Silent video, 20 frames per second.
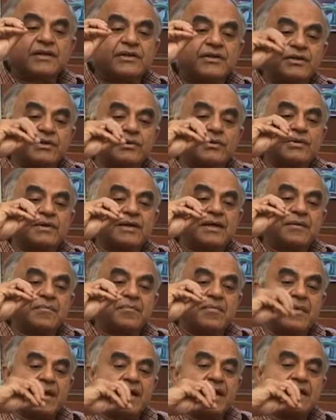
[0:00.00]
you
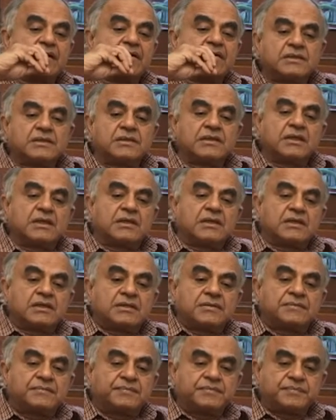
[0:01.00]
can make
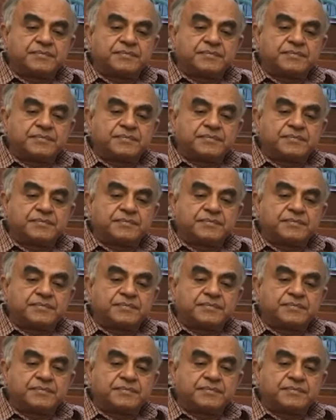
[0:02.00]
the